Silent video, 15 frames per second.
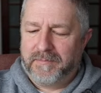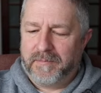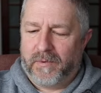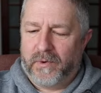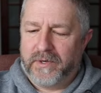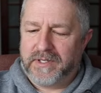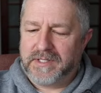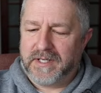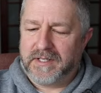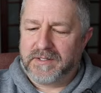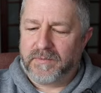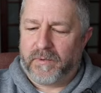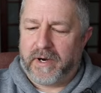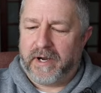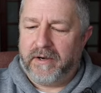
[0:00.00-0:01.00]
Moda
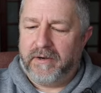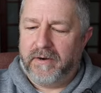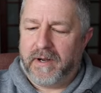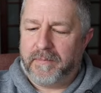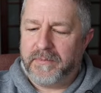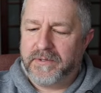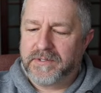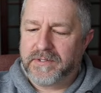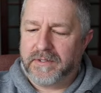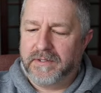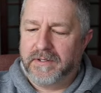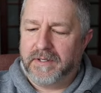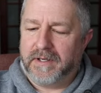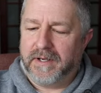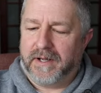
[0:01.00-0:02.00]
says, why are you up this
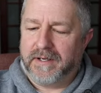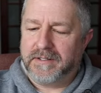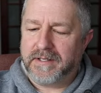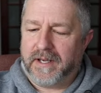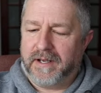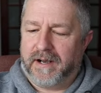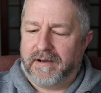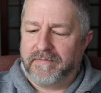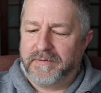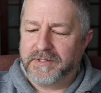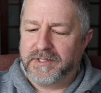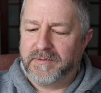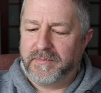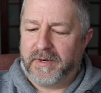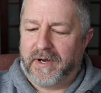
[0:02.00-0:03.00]
early on a day off,
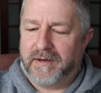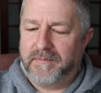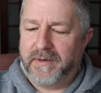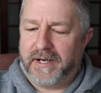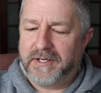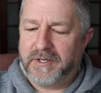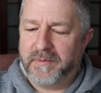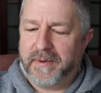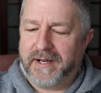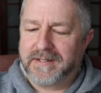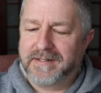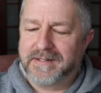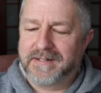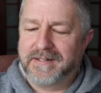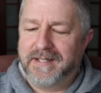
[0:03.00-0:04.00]
Mister Bob? I'd go
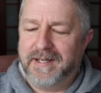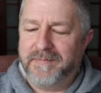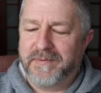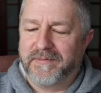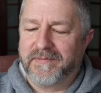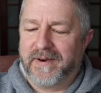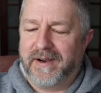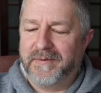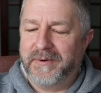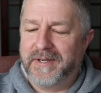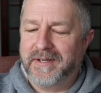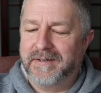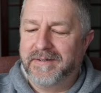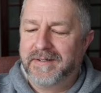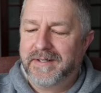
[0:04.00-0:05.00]
back to sleep if I were
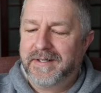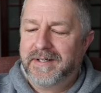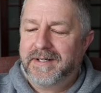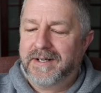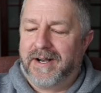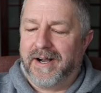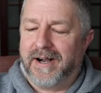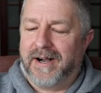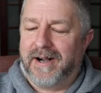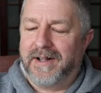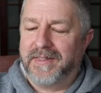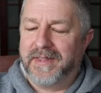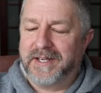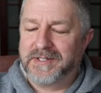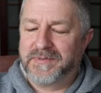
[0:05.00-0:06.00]
you.
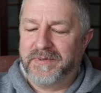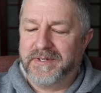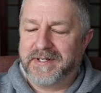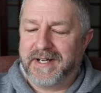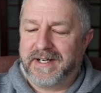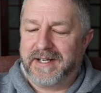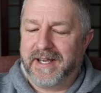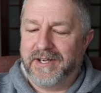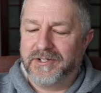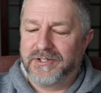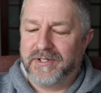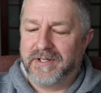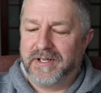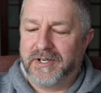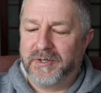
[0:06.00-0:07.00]
Haha, thanks for your
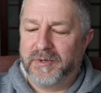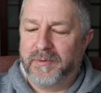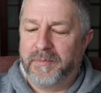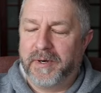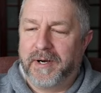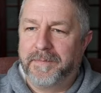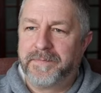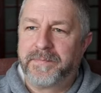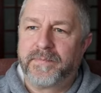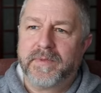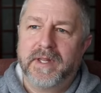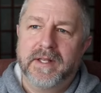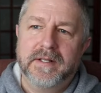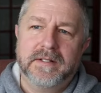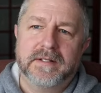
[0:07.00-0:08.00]
dedication, Hero Bob.
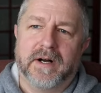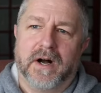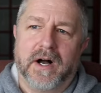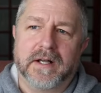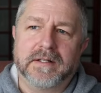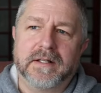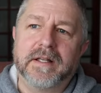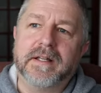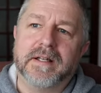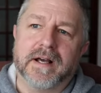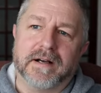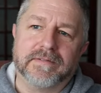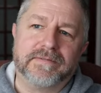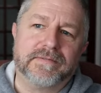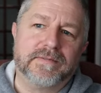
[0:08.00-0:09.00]
Oddly
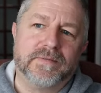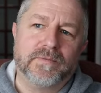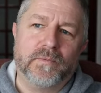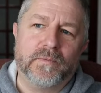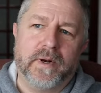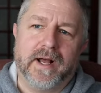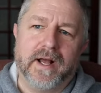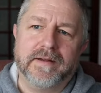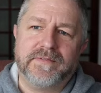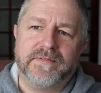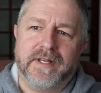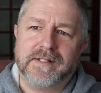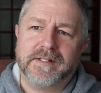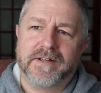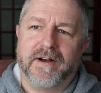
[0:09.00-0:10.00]
enough, when I have
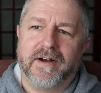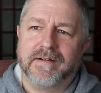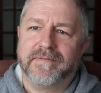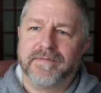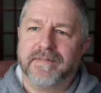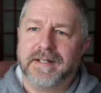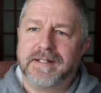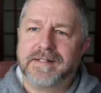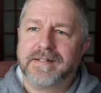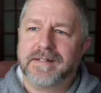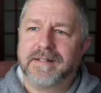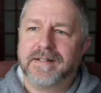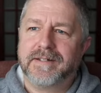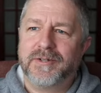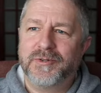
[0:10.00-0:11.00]
days off, it's
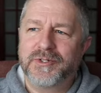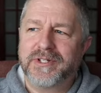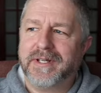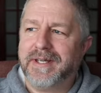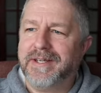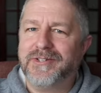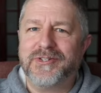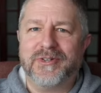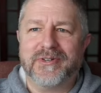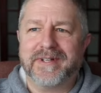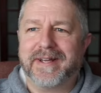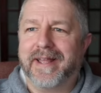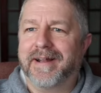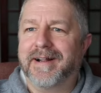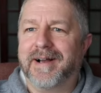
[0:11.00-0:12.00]
usually easier
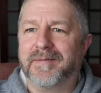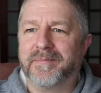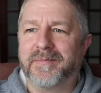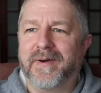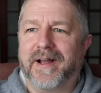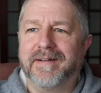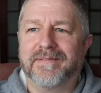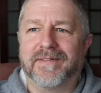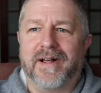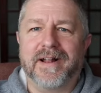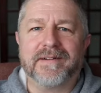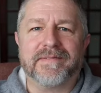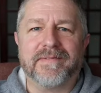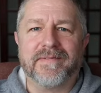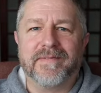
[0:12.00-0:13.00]
to get up. I have a
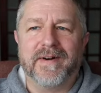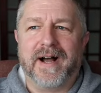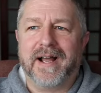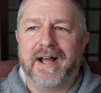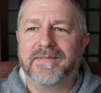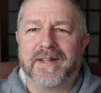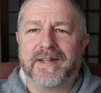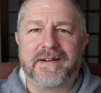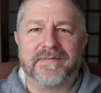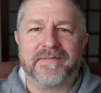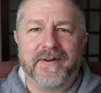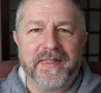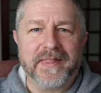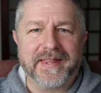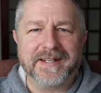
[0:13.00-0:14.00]
lot of I have a lot of
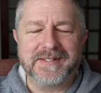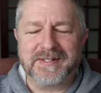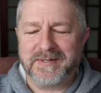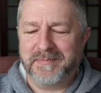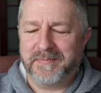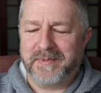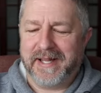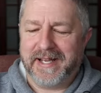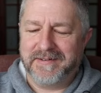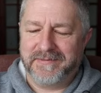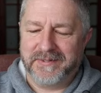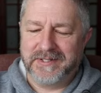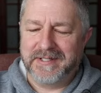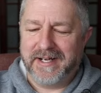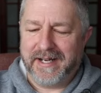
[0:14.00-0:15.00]
fun things to plan
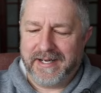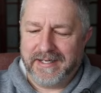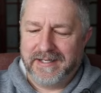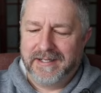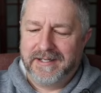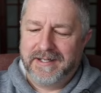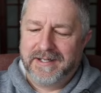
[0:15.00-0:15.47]
for today,